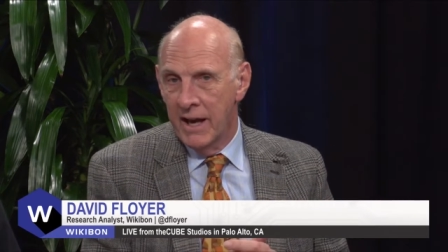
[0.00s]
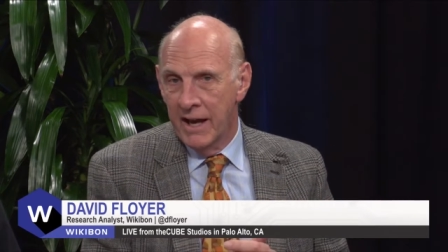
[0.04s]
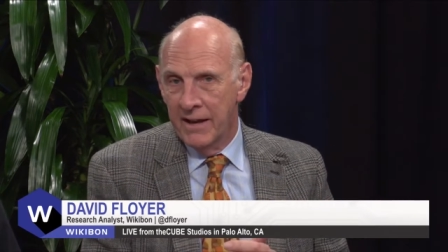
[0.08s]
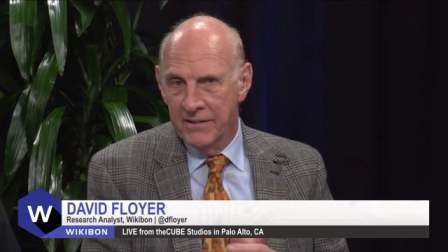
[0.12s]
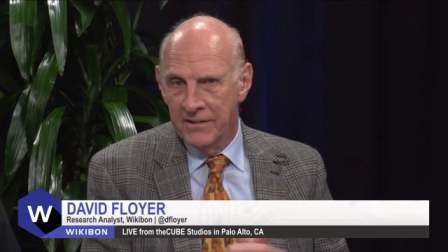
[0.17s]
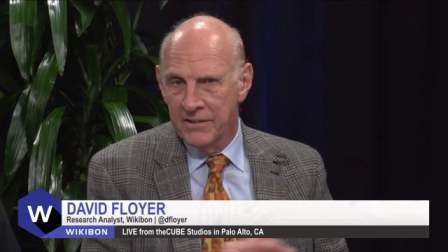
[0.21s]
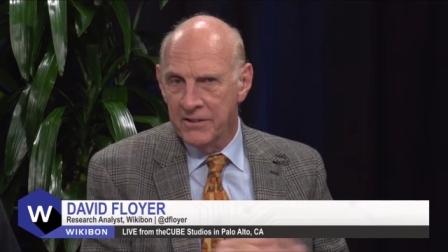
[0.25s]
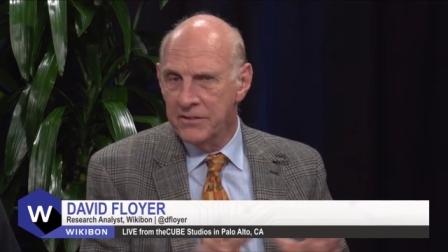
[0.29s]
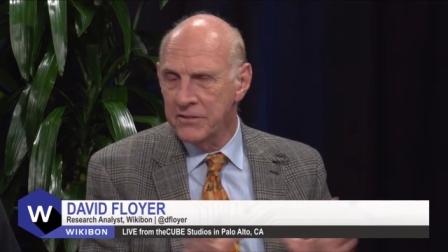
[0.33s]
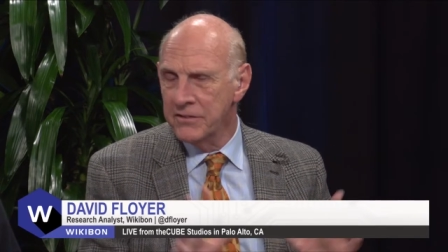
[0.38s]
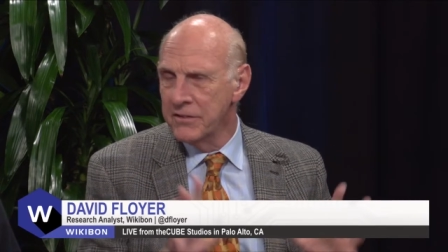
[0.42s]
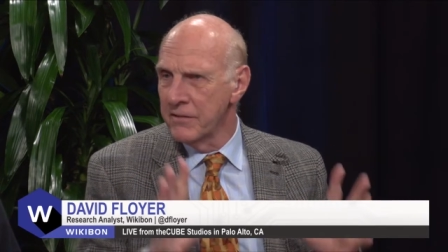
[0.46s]

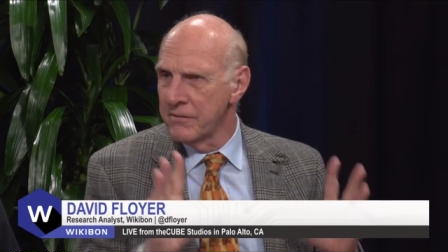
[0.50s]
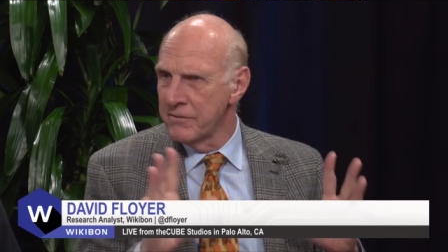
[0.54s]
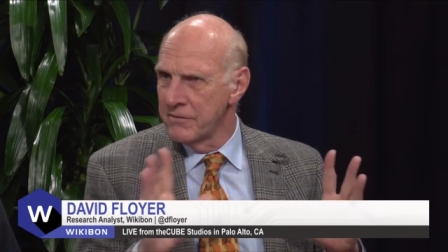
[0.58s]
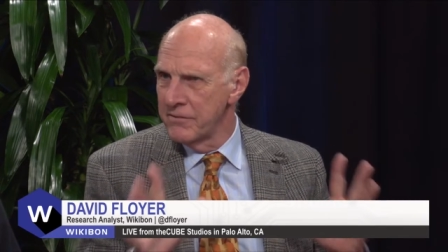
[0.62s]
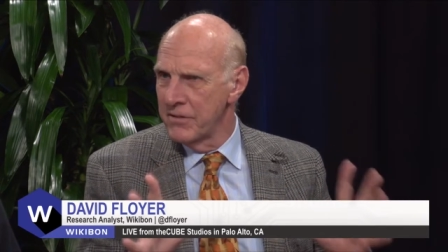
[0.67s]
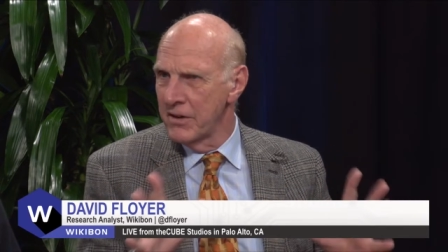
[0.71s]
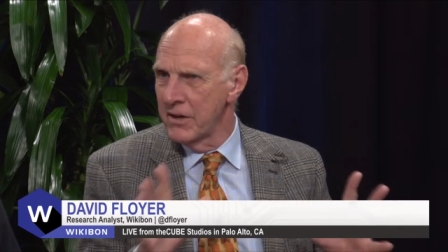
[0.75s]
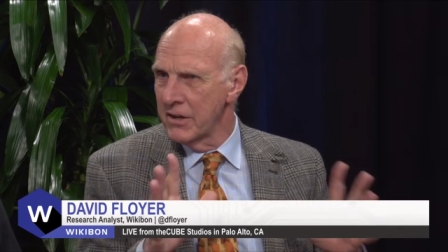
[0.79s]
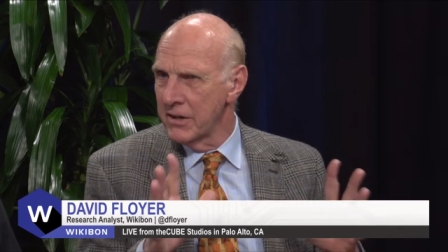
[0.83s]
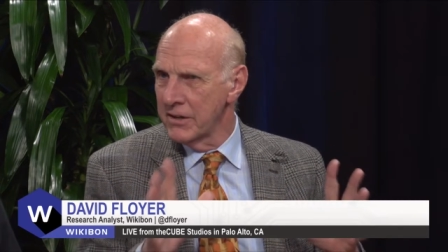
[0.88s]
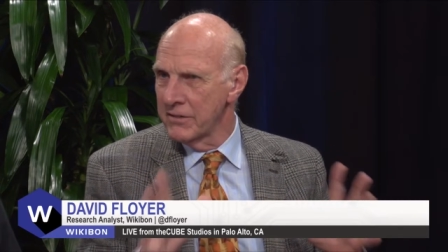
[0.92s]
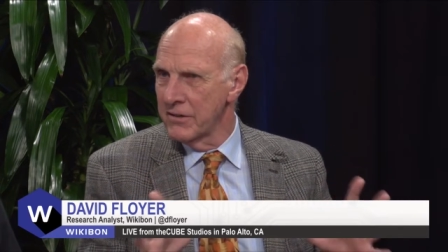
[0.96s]
This is a
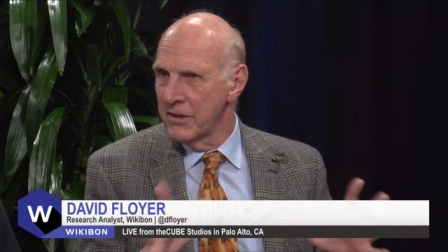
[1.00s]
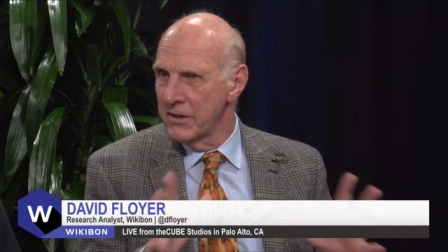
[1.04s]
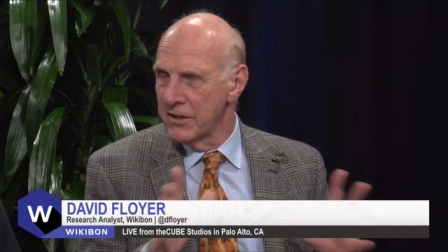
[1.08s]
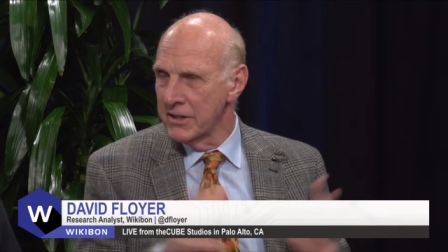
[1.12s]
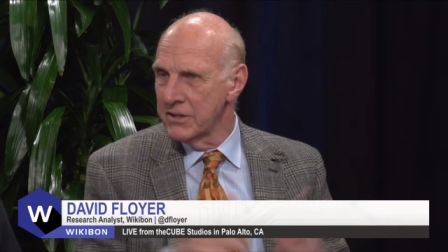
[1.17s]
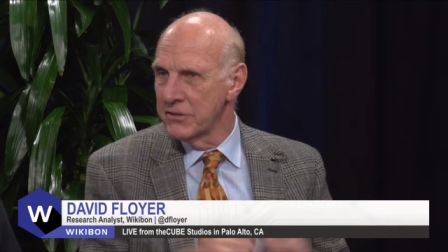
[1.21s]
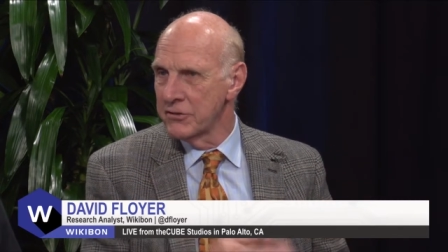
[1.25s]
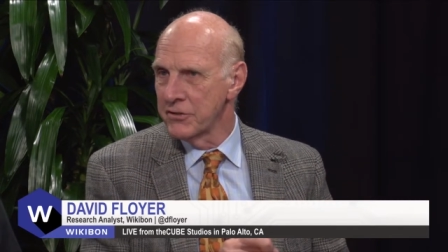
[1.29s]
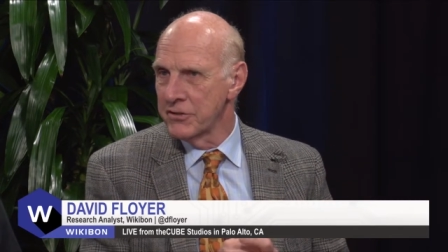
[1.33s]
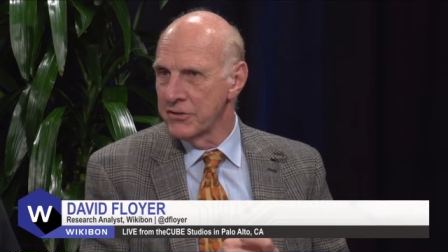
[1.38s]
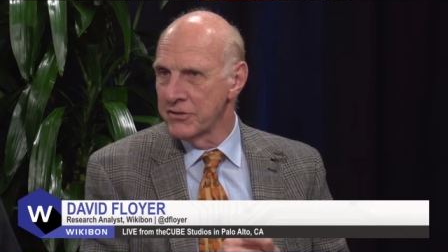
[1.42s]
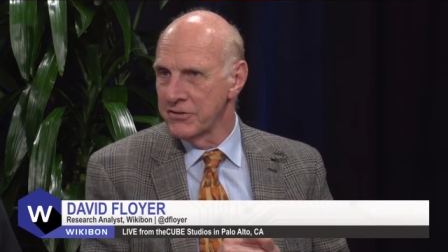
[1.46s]
very, very
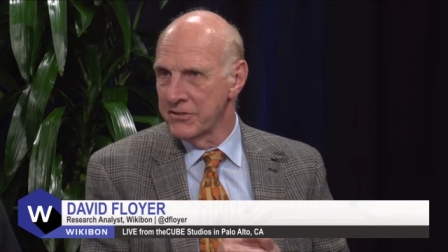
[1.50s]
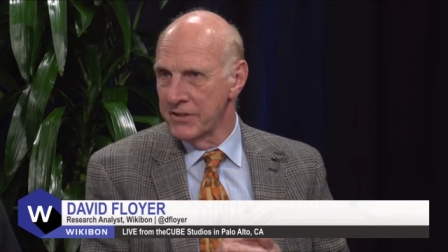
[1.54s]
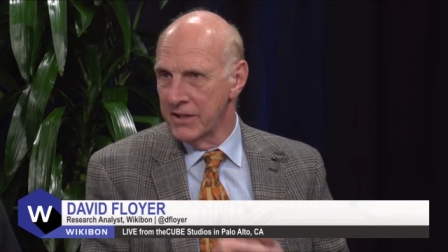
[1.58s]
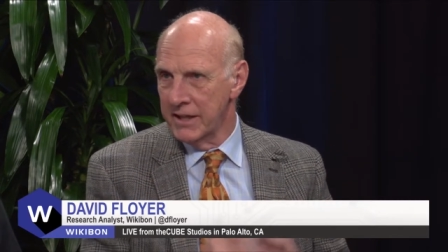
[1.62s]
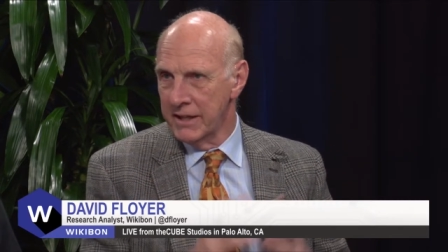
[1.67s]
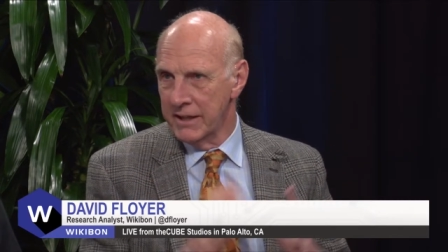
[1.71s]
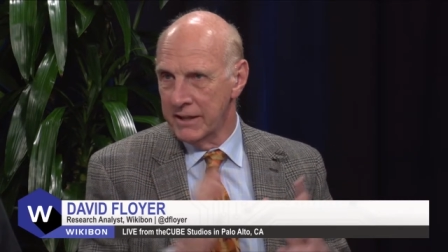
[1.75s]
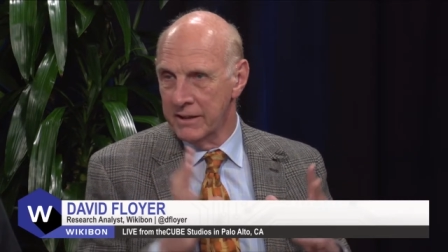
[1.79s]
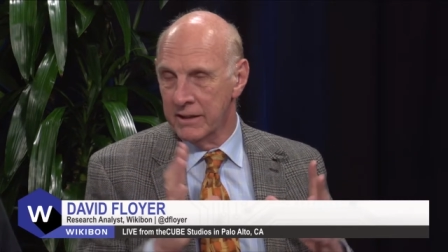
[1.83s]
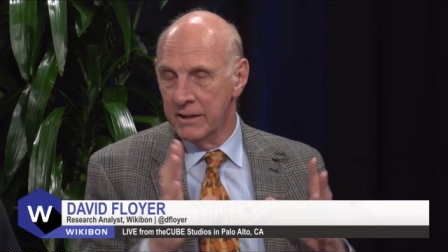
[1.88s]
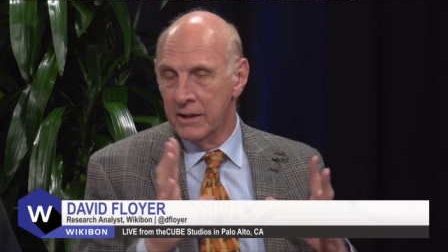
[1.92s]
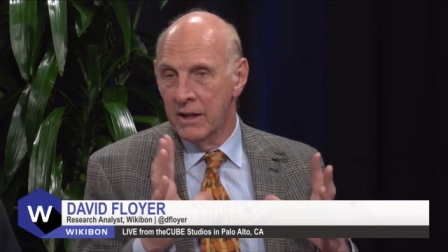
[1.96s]

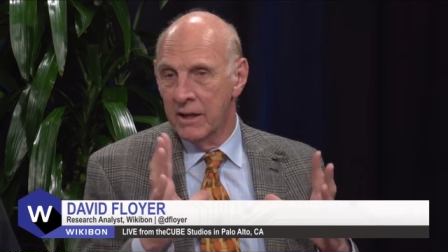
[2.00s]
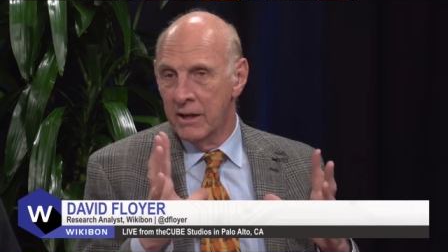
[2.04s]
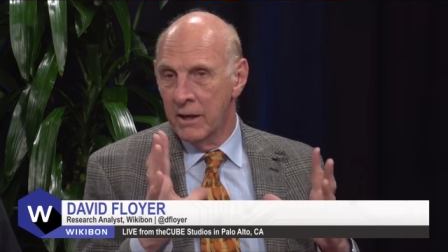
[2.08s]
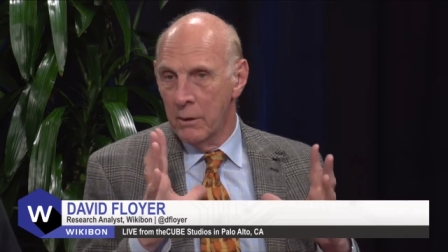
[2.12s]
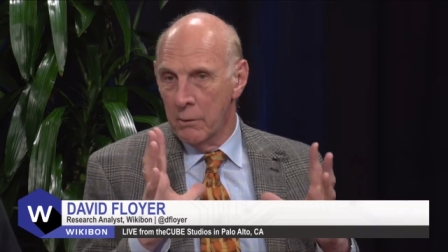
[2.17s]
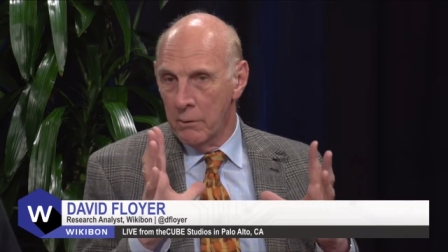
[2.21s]
interesting